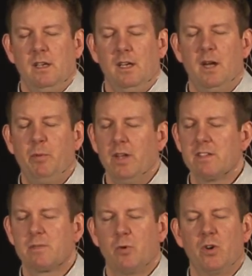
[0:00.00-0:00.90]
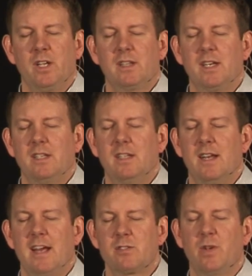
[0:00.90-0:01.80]
And I pray this morning that
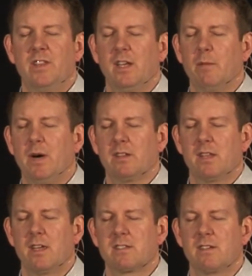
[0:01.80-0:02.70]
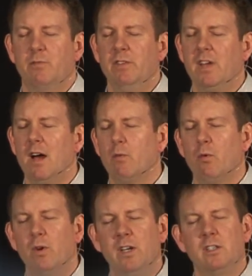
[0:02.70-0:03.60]
as we think about this, if we've got
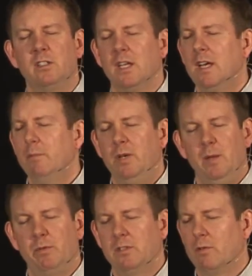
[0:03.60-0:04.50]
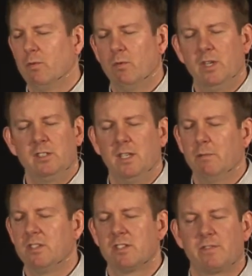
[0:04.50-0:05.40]
real people and real
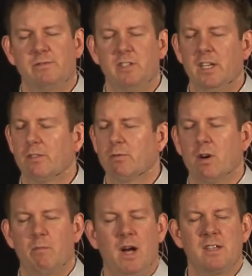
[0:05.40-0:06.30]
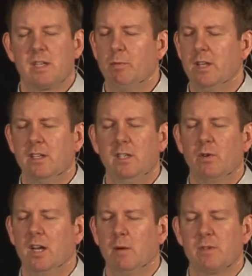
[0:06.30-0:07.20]
images flooding through our minds, I pray that you
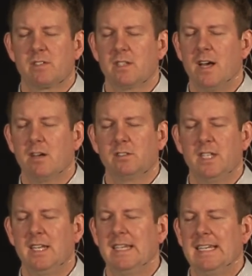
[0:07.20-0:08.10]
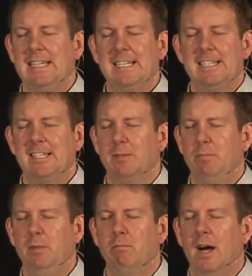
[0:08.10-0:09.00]
would help us to not only
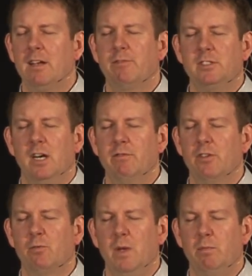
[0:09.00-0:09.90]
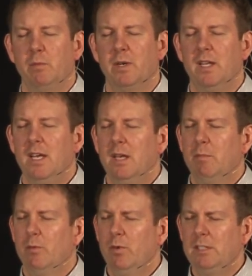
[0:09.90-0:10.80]
be mindful of those people, but
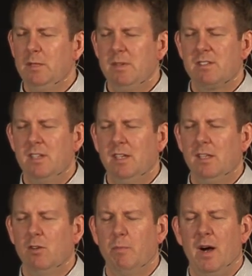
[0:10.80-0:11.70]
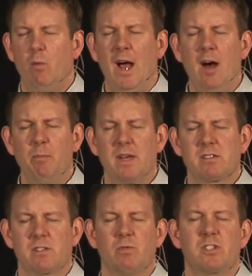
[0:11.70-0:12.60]
really be seeking you about how
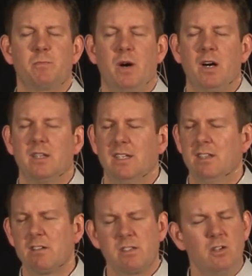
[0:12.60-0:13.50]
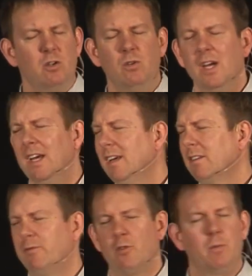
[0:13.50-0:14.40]
best to respond. And there's no
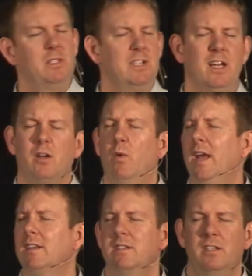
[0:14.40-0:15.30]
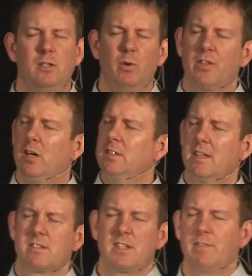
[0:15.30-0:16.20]
formulaic way to deal with all of
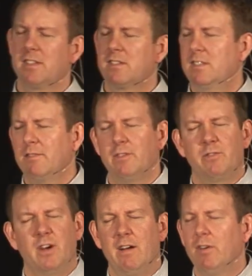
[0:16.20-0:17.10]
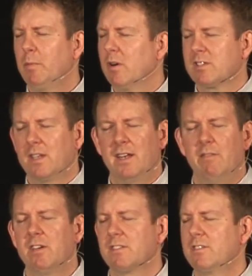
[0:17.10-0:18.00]
this stuff. It's different for every person in
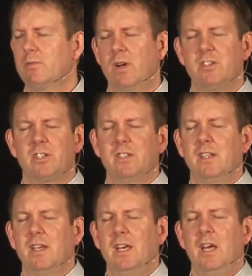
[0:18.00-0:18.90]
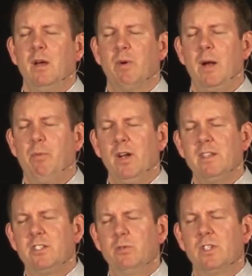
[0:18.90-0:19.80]
every situation. But I pray
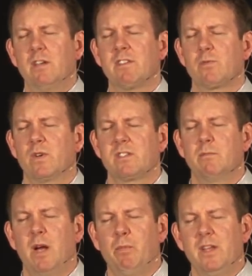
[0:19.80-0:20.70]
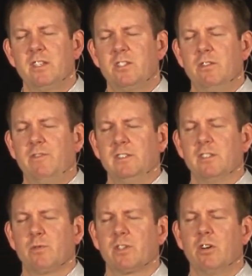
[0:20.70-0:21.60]
that you would give us wisdom. I pray that you'd fill
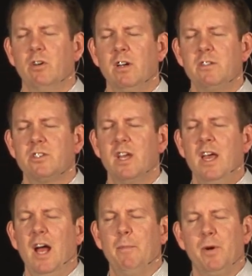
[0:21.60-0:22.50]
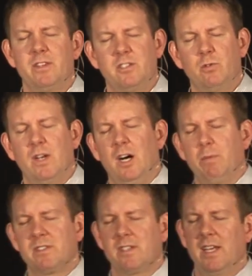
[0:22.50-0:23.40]
us with courage. I pray that you would help
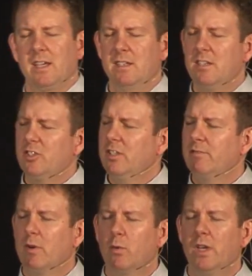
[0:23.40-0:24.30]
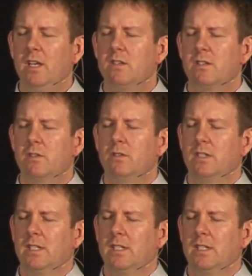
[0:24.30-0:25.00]
us to take initiative where we need to.